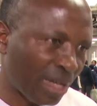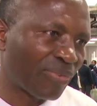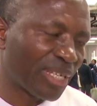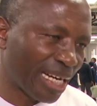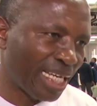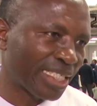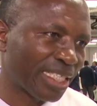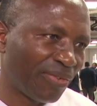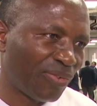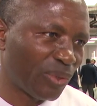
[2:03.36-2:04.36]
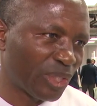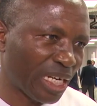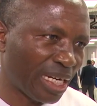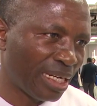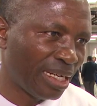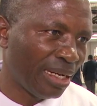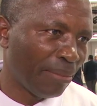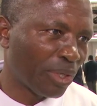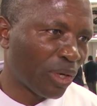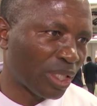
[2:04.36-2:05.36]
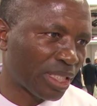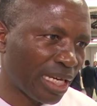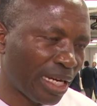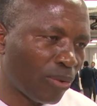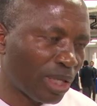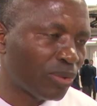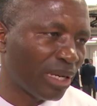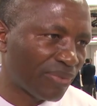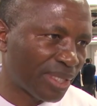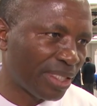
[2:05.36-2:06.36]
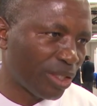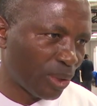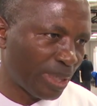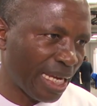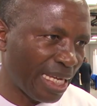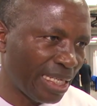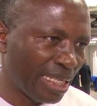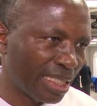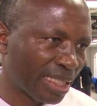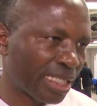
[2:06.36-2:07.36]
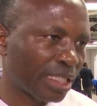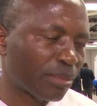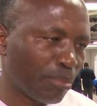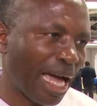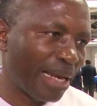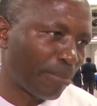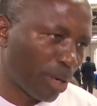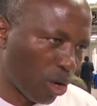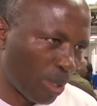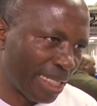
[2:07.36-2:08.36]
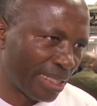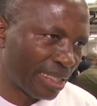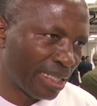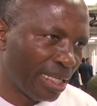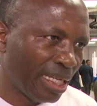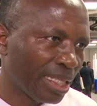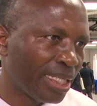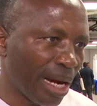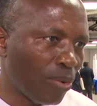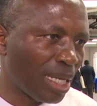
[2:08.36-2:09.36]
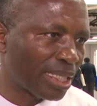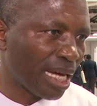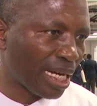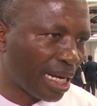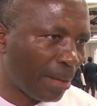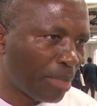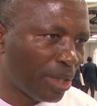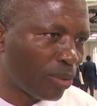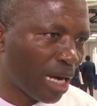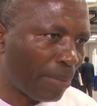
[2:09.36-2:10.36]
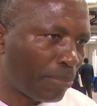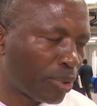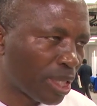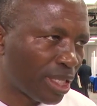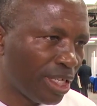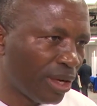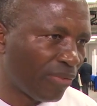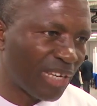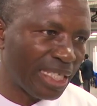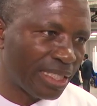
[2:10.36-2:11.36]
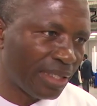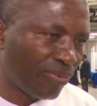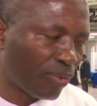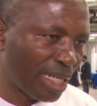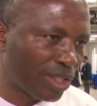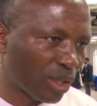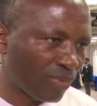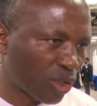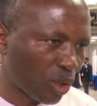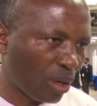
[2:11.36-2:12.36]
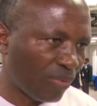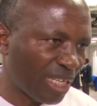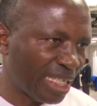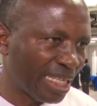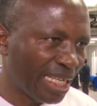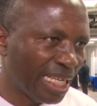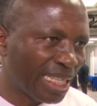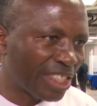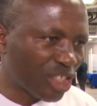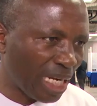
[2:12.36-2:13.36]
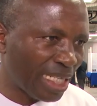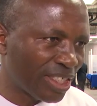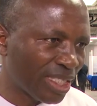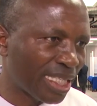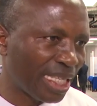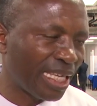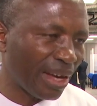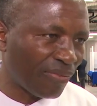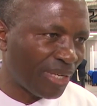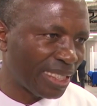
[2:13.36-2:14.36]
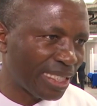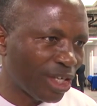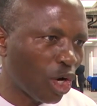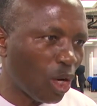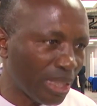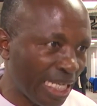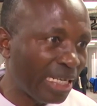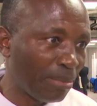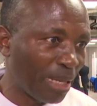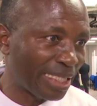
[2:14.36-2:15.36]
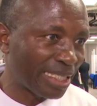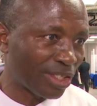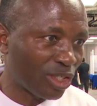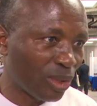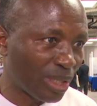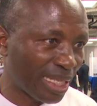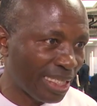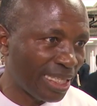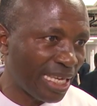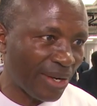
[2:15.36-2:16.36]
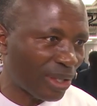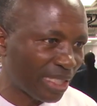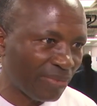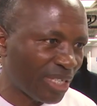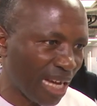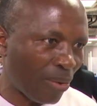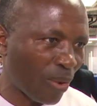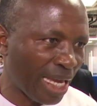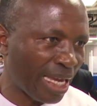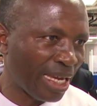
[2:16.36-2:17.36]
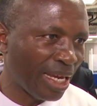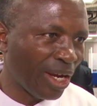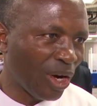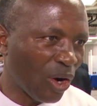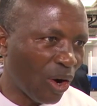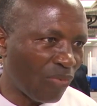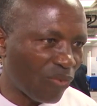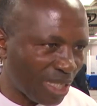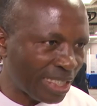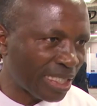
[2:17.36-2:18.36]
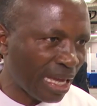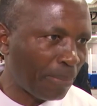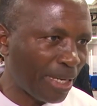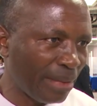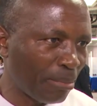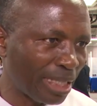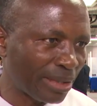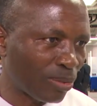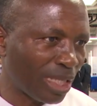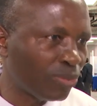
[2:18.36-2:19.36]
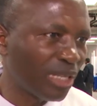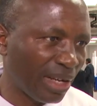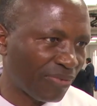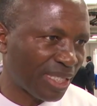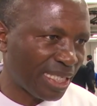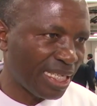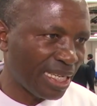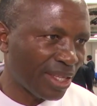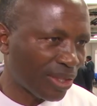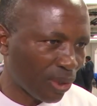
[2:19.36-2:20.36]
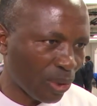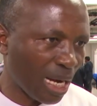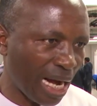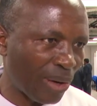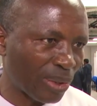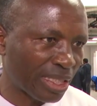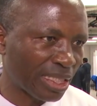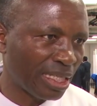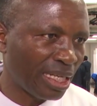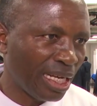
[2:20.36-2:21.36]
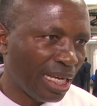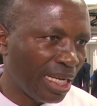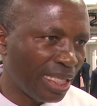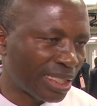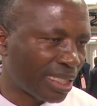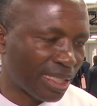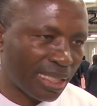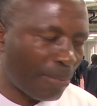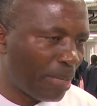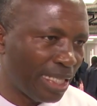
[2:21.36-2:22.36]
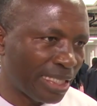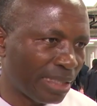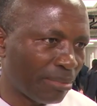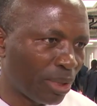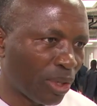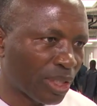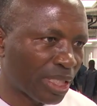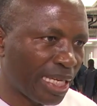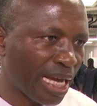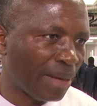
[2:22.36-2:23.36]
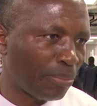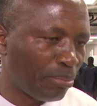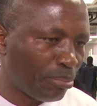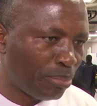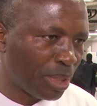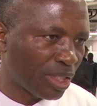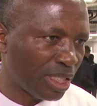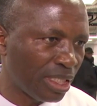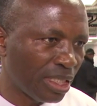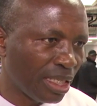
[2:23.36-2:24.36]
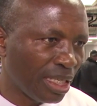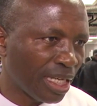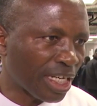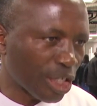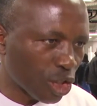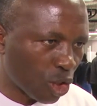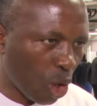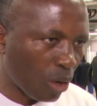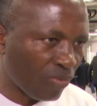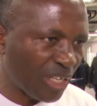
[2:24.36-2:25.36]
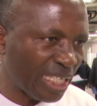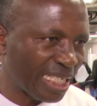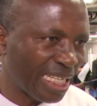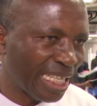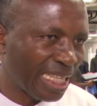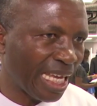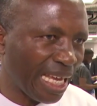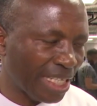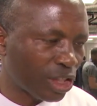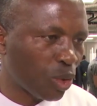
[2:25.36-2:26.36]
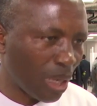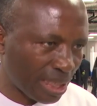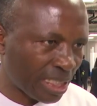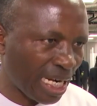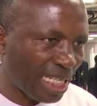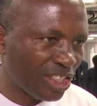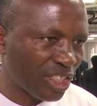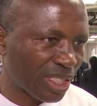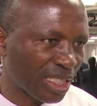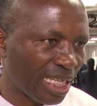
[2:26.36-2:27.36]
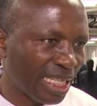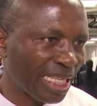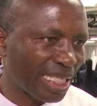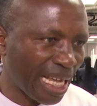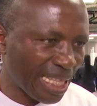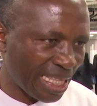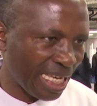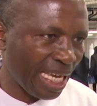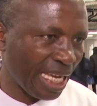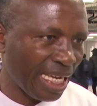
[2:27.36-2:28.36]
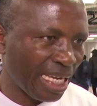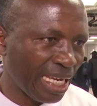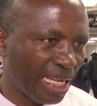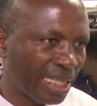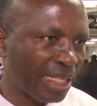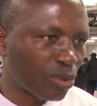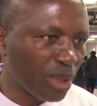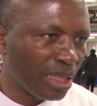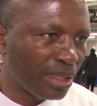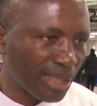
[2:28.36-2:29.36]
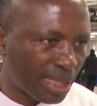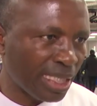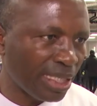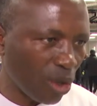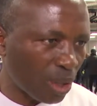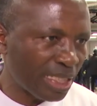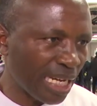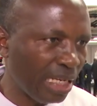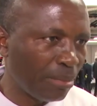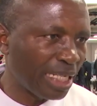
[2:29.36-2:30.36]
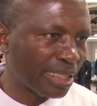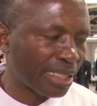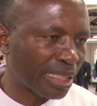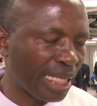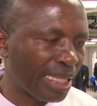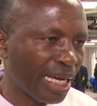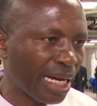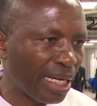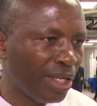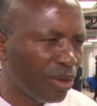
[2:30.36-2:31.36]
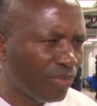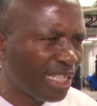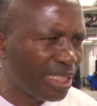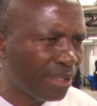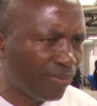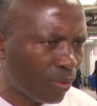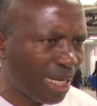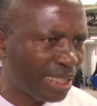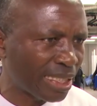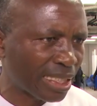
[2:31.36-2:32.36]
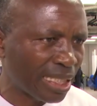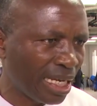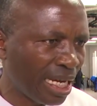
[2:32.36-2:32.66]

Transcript: South Africa has the future. Because uh, what we have seen today is just mind blowing. The young ones are coming up with innovative ways of solving the challenges that they are facing on daily basis. You'll think they are not even aware of what is happening, but what we have seen throughout is just amazing because they are busy resolving the actual challenges that are there that we see on daily basis and their innovative ways